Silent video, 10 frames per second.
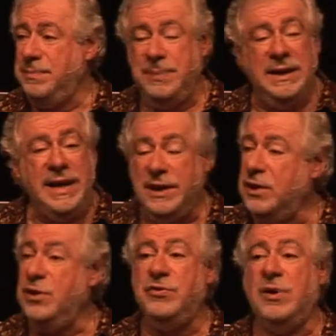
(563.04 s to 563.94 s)
been out of
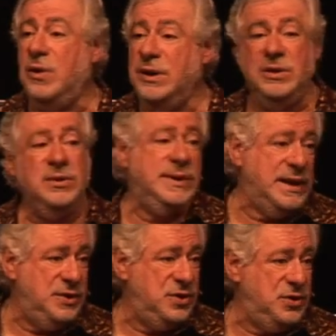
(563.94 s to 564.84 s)
control in her
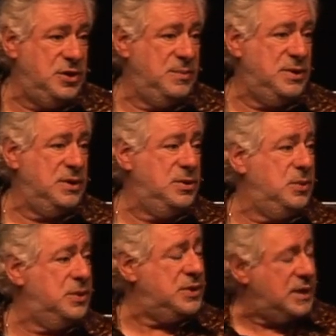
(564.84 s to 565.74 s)
relationships and
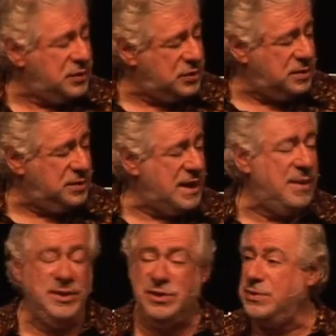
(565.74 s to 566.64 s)
caused such
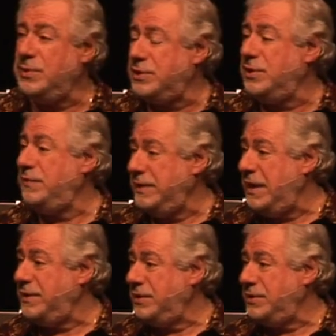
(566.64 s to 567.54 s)
damage to herself and
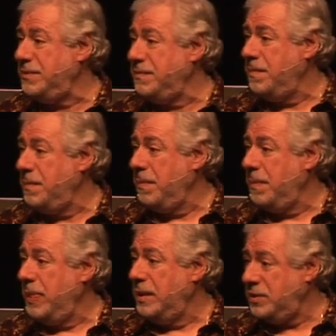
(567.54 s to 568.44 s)
others.
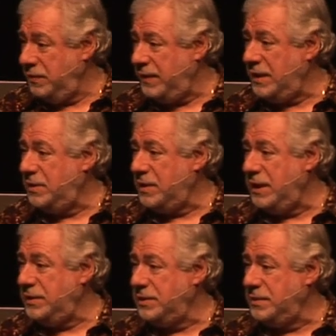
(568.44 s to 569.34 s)
She found
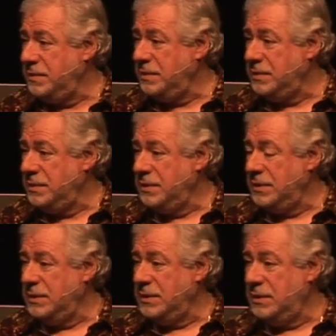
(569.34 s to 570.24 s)
grace.
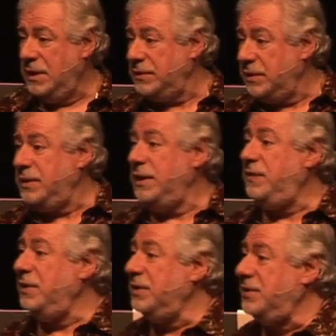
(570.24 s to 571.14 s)
Like the thief
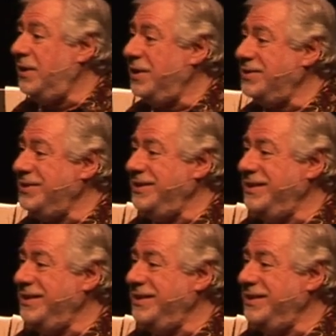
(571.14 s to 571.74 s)
on the cross,